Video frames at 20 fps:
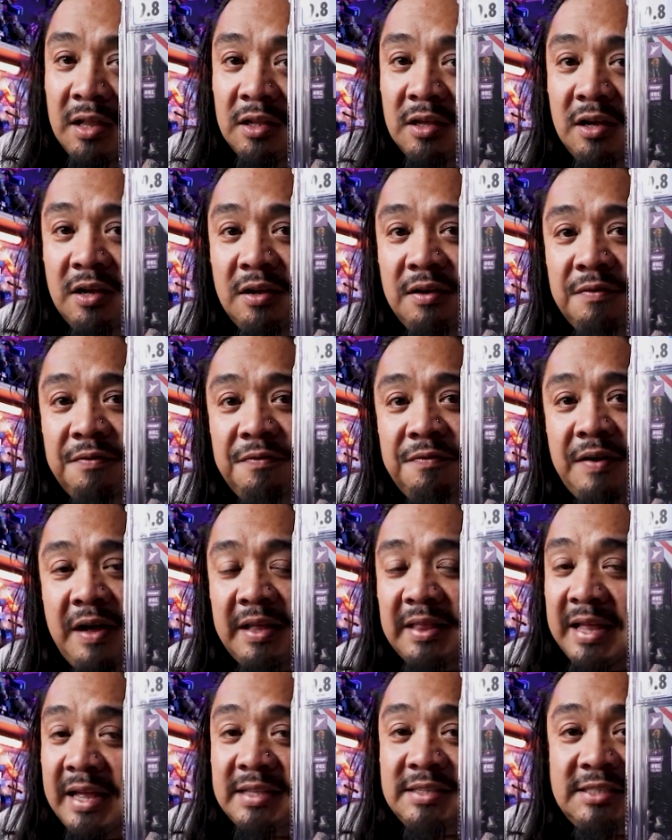I love,
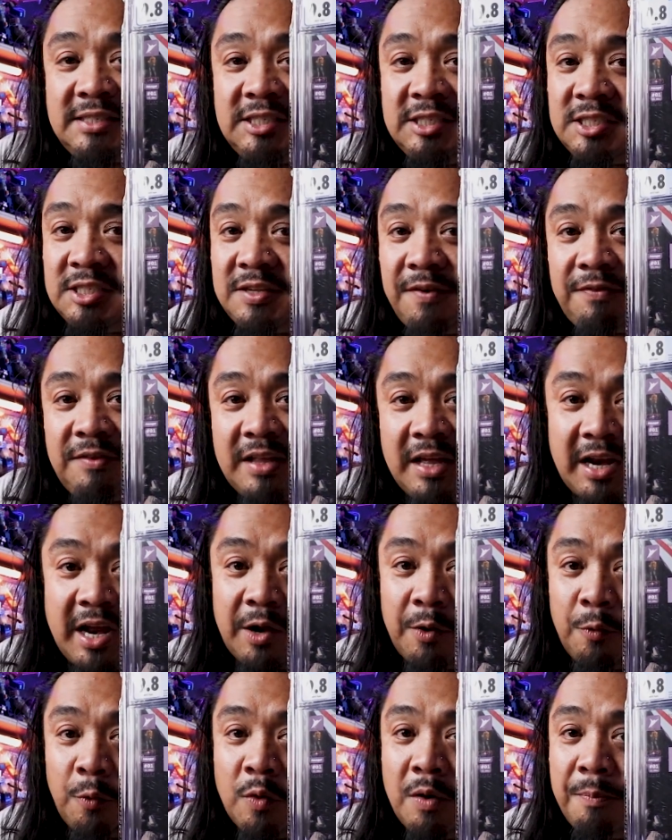I, that's just stuff that
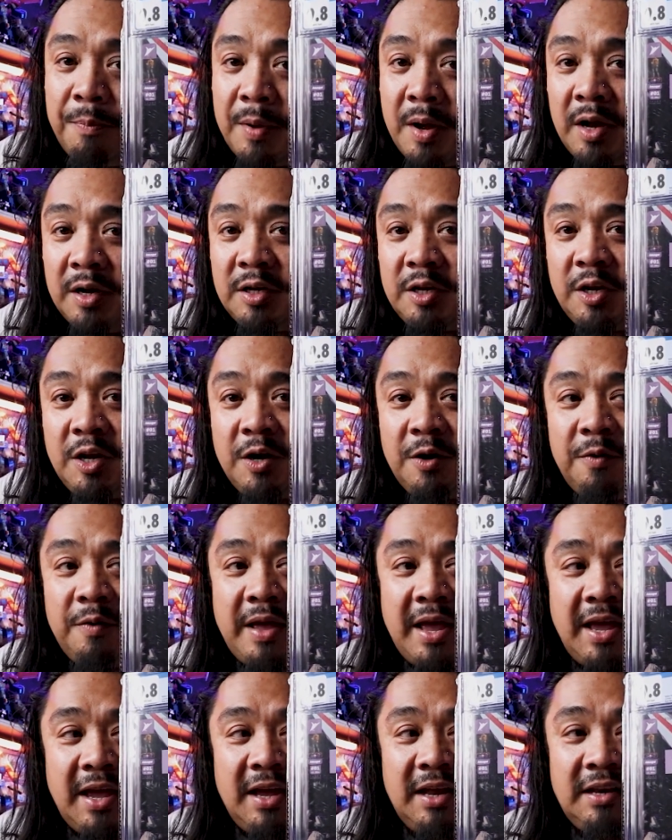I grew up on, you know,
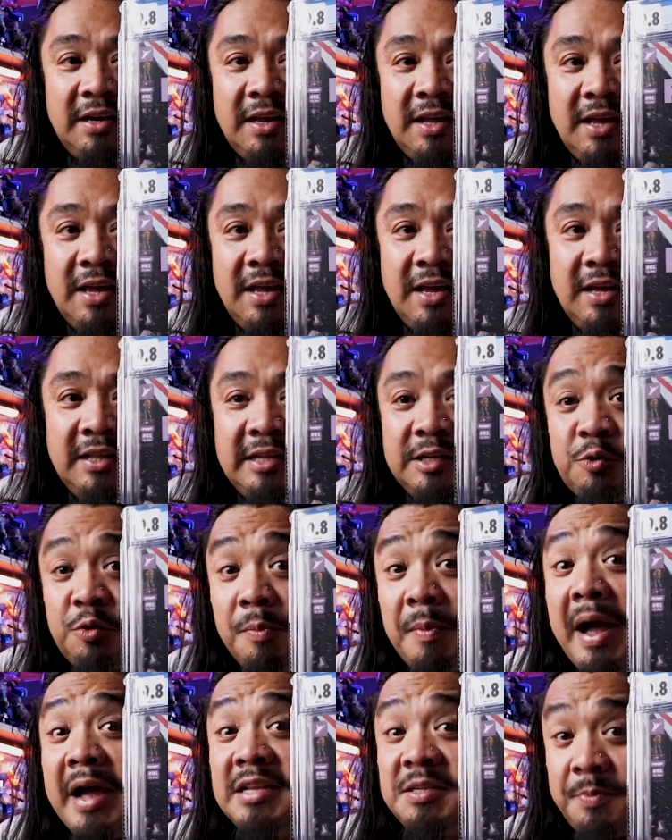and this
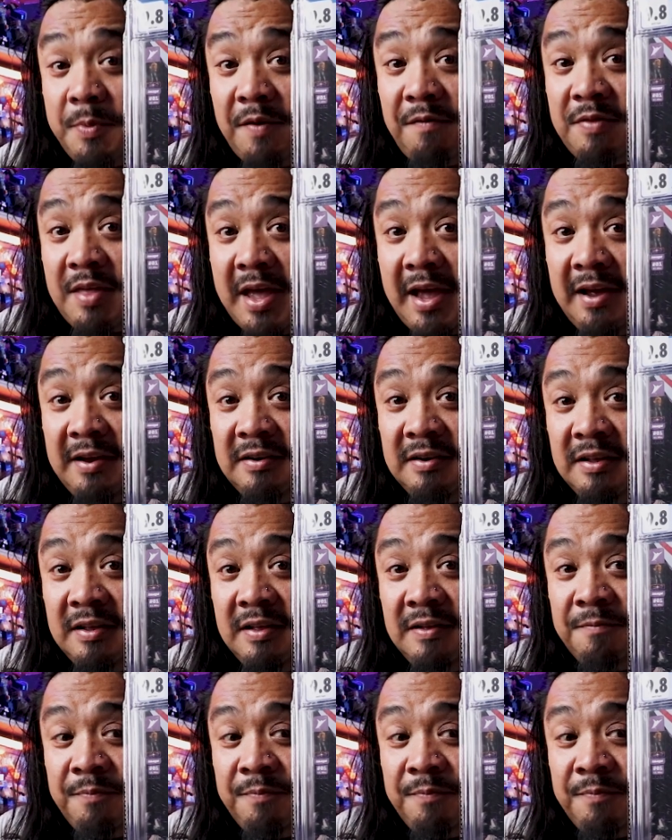reminds me of that.